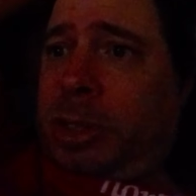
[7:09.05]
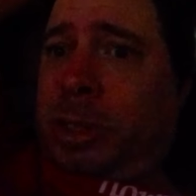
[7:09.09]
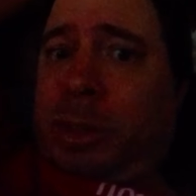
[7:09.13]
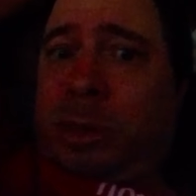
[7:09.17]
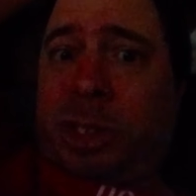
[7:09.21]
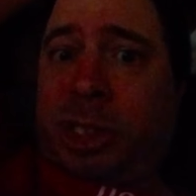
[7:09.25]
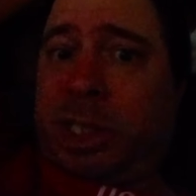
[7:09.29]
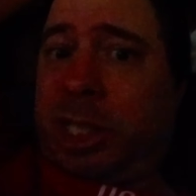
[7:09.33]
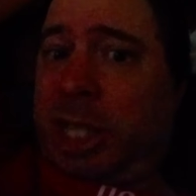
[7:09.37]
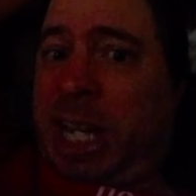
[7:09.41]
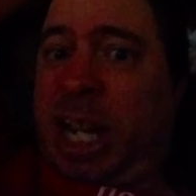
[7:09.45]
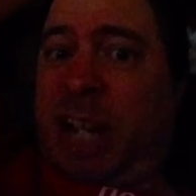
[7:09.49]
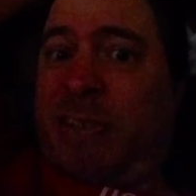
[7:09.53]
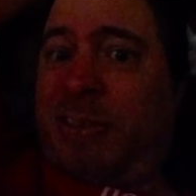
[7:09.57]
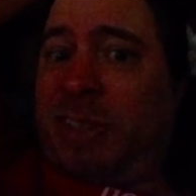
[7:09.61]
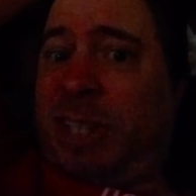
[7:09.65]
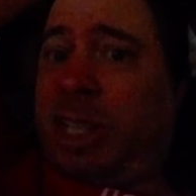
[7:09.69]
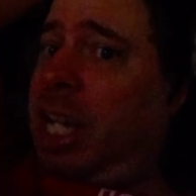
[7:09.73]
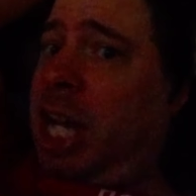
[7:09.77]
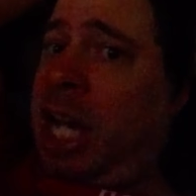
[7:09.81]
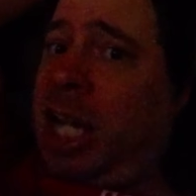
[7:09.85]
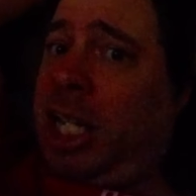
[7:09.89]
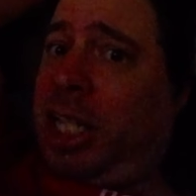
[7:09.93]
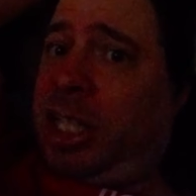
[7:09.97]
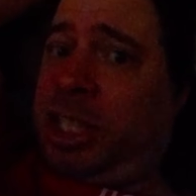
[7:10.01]
he's going to have a
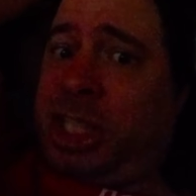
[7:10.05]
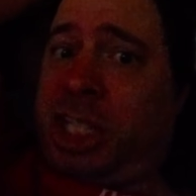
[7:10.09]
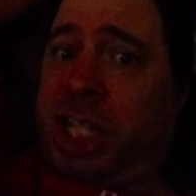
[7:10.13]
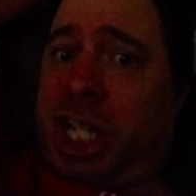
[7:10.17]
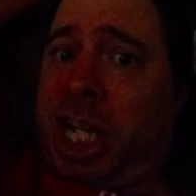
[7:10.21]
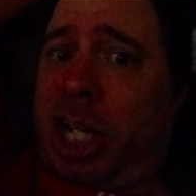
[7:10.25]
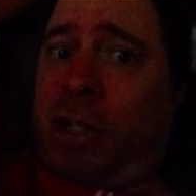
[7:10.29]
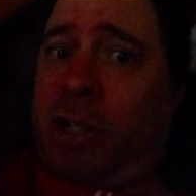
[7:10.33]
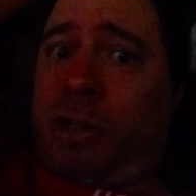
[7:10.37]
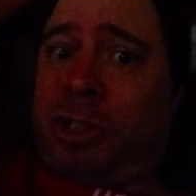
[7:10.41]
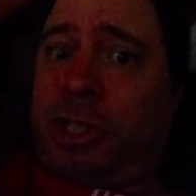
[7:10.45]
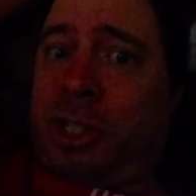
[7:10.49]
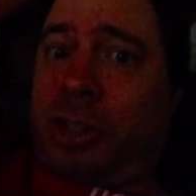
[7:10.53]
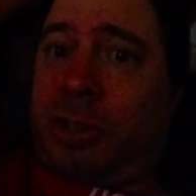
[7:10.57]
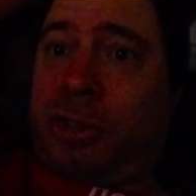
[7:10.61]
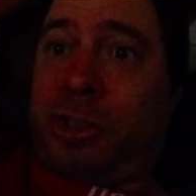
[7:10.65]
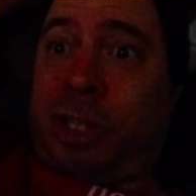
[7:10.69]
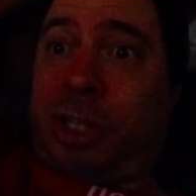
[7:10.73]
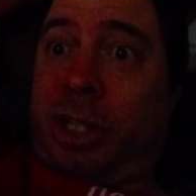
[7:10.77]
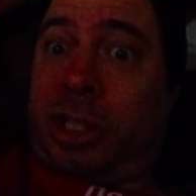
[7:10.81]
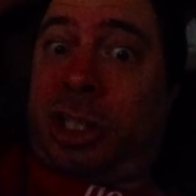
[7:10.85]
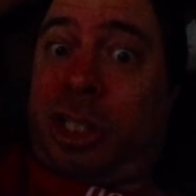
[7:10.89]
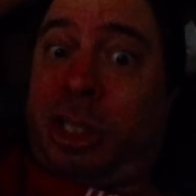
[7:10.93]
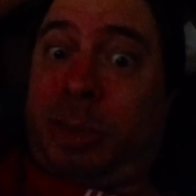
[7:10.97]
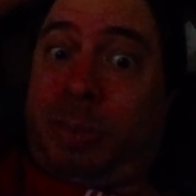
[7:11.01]
lot of challengers
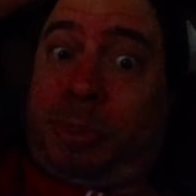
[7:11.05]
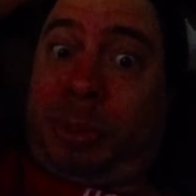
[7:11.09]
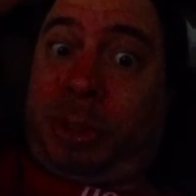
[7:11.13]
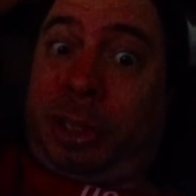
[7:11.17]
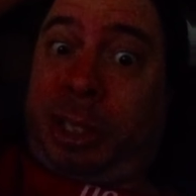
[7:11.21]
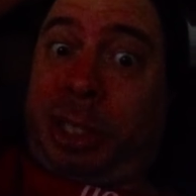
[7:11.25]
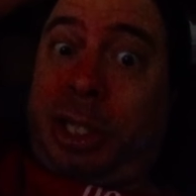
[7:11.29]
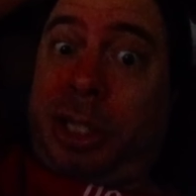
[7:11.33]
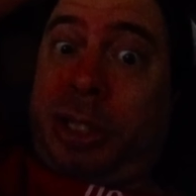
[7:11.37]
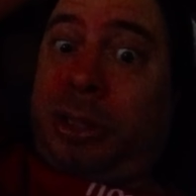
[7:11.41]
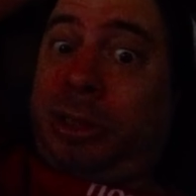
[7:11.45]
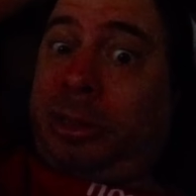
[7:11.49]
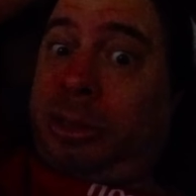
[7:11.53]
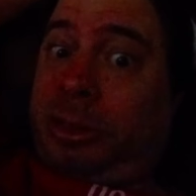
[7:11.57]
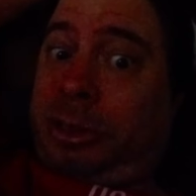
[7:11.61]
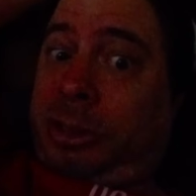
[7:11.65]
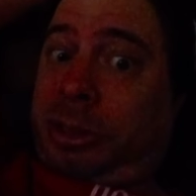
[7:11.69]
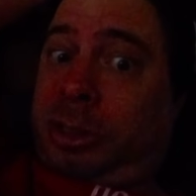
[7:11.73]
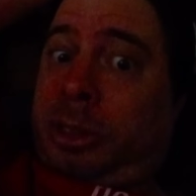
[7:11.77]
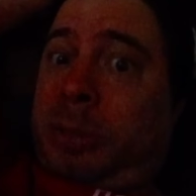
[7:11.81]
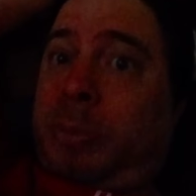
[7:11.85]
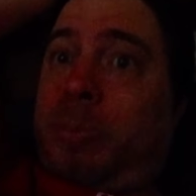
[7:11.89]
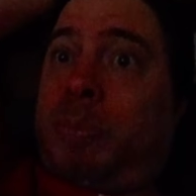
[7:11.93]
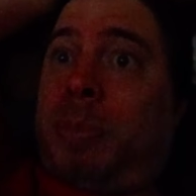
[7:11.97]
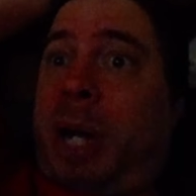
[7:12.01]
on his plate.
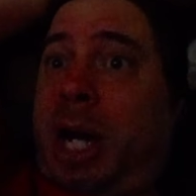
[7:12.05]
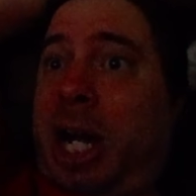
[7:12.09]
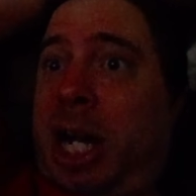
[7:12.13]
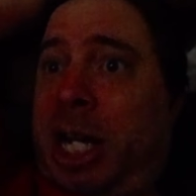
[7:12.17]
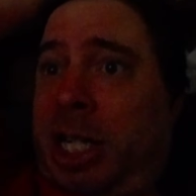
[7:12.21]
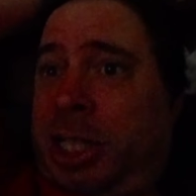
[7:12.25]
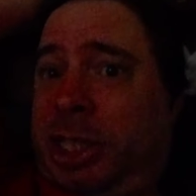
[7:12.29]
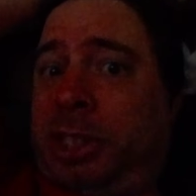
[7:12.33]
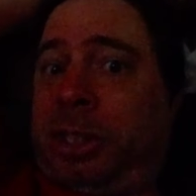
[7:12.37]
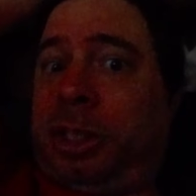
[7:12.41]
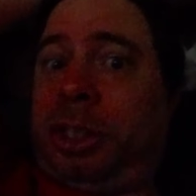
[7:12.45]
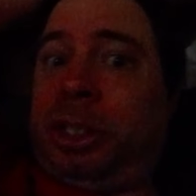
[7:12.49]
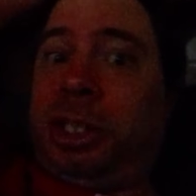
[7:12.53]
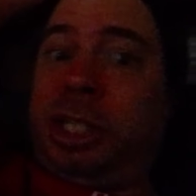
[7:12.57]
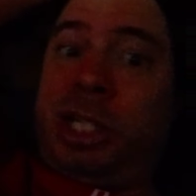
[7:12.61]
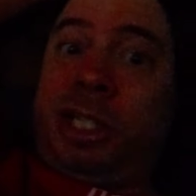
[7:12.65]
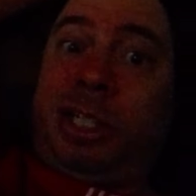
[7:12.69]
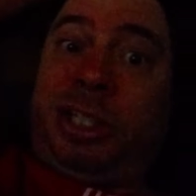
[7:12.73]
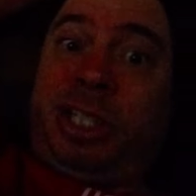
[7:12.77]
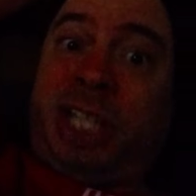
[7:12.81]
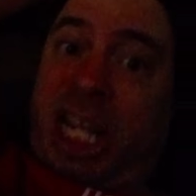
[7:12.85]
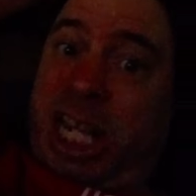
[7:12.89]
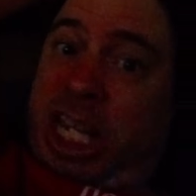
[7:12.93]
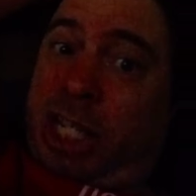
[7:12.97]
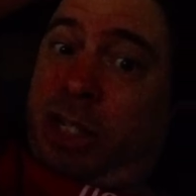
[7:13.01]
Moxley,
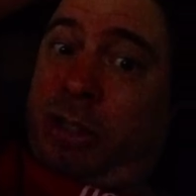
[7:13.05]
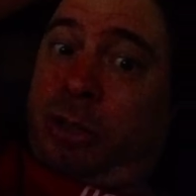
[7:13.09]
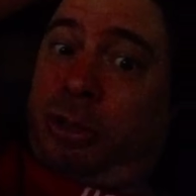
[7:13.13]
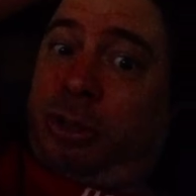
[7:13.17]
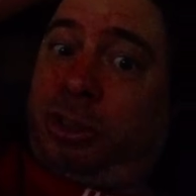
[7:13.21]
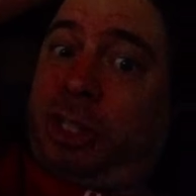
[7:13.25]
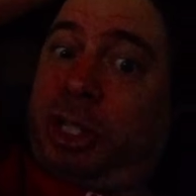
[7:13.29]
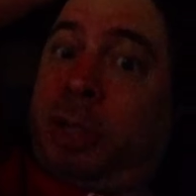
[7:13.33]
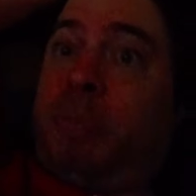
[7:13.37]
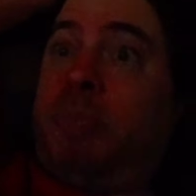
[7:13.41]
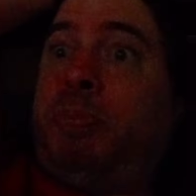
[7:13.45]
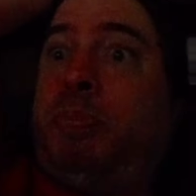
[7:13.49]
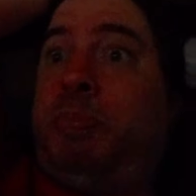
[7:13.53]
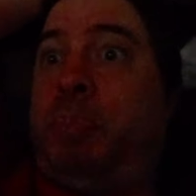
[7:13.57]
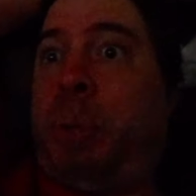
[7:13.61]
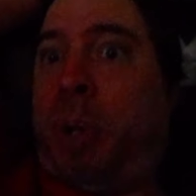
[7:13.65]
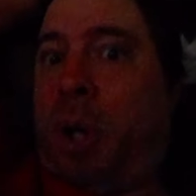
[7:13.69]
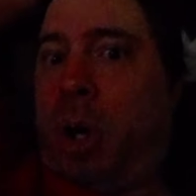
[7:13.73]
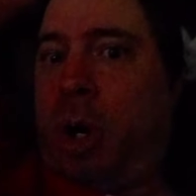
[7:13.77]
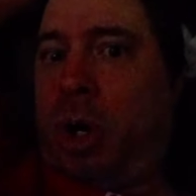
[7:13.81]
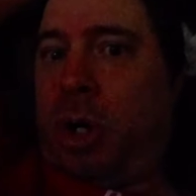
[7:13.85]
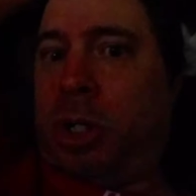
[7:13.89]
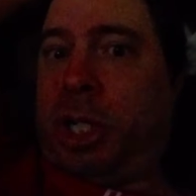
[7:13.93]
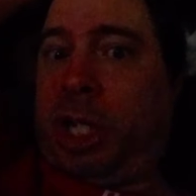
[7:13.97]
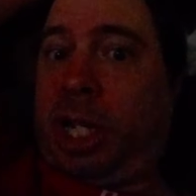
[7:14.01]
Danielson,
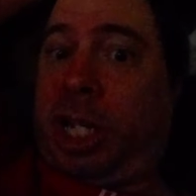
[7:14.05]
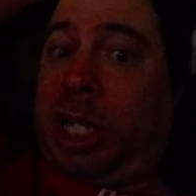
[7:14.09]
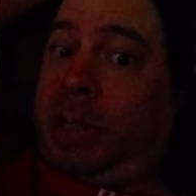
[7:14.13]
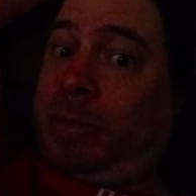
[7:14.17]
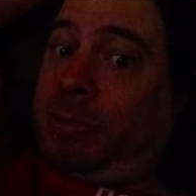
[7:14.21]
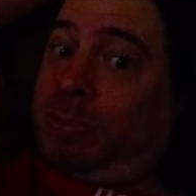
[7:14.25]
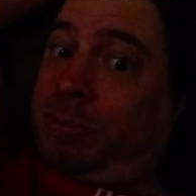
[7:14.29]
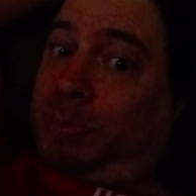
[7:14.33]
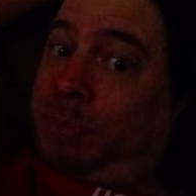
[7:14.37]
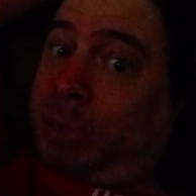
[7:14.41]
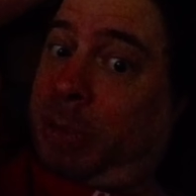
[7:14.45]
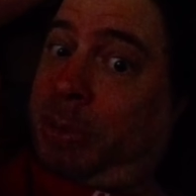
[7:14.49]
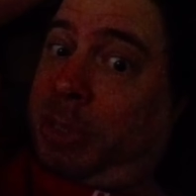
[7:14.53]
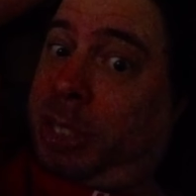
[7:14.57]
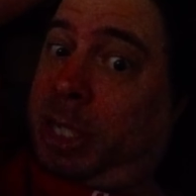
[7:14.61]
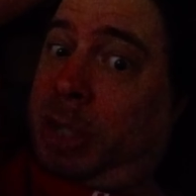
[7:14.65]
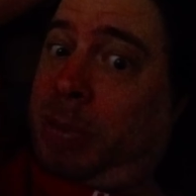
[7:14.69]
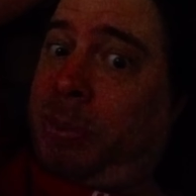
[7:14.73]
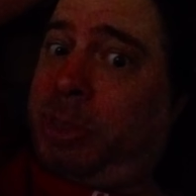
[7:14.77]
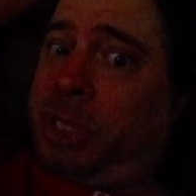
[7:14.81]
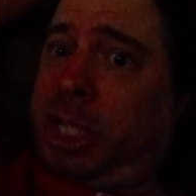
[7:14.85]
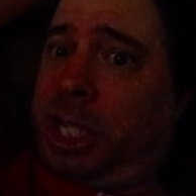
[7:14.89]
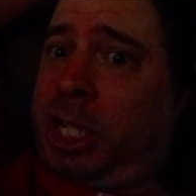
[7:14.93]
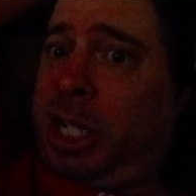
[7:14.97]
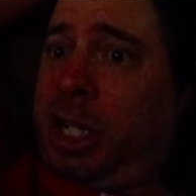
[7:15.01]
Punk, probably
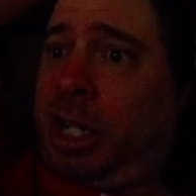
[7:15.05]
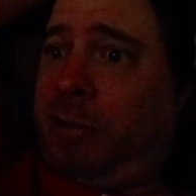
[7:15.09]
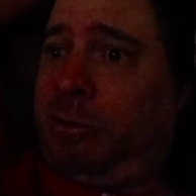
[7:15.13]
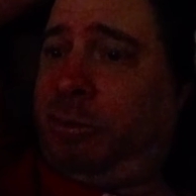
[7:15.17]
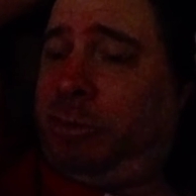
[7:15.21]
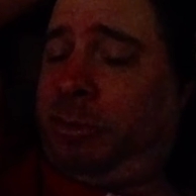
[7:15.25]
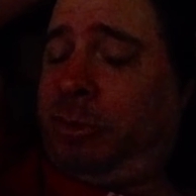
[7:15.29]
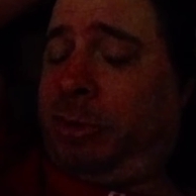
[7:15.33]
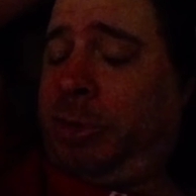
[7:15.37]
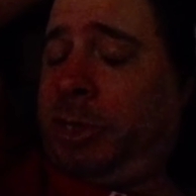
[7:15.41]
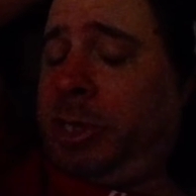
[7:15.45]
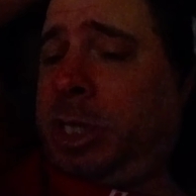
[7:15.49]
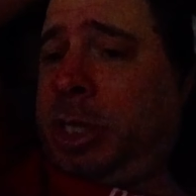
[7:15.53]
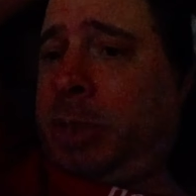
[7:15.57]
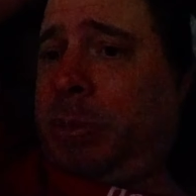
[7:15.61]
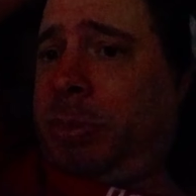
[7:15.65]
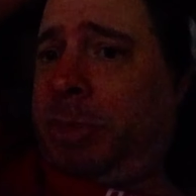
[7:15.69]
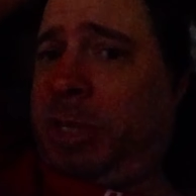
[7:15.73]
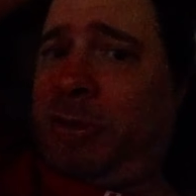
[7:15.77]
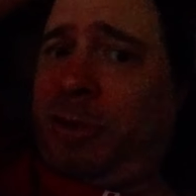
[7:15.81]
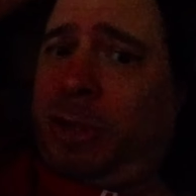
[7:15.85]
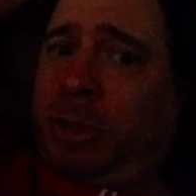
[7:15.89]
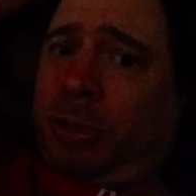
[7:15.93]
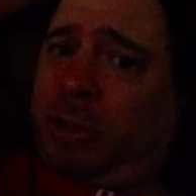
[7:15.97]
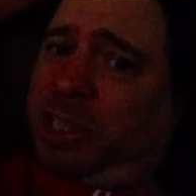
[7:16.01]
MJF,
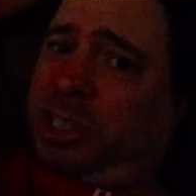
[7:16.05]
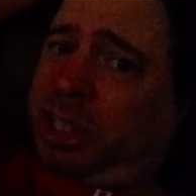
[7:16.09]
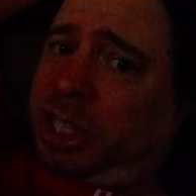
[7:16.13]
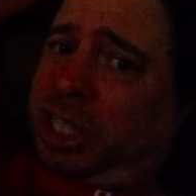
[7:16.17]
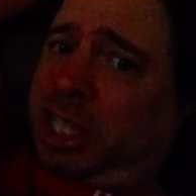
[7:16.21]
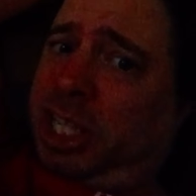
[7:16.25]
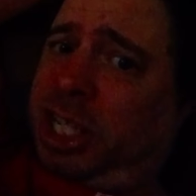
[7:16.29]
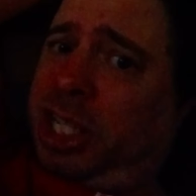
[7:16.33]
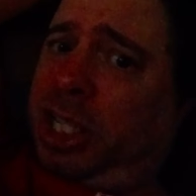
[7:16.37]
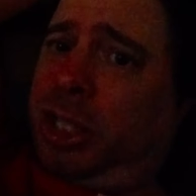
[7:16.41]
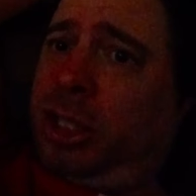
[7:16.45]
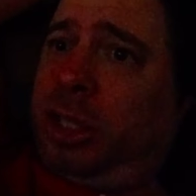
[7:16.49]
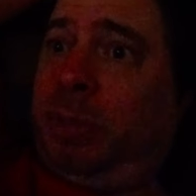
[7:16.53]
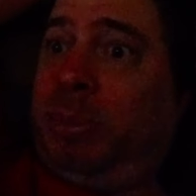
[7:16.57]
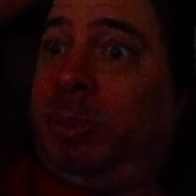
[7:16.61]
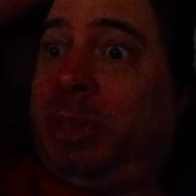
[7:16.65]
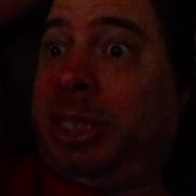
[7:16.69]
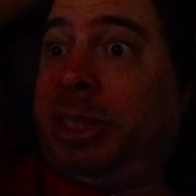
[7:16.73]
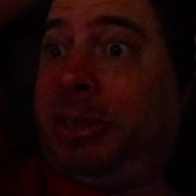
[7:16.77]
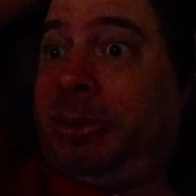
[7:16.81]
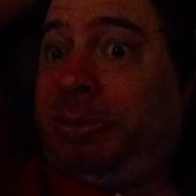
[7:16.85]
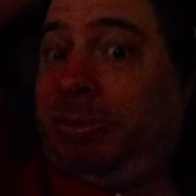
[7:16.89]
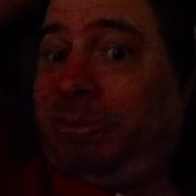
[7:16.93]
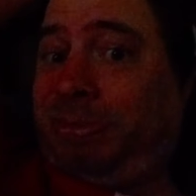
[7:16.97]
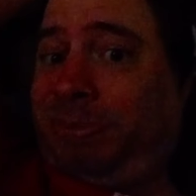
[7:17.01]
even though he's a heel,
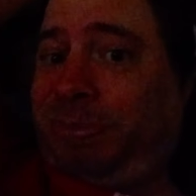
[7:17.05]
but